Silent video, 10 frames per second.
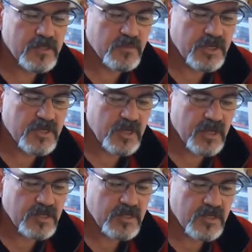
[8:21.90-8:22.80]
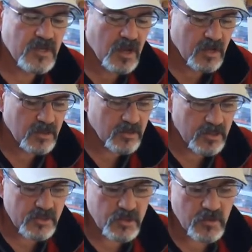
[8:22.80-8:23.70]
as much of the excess hot glue
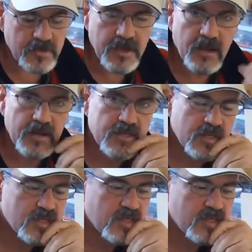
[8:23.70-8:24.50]
and drove it down into the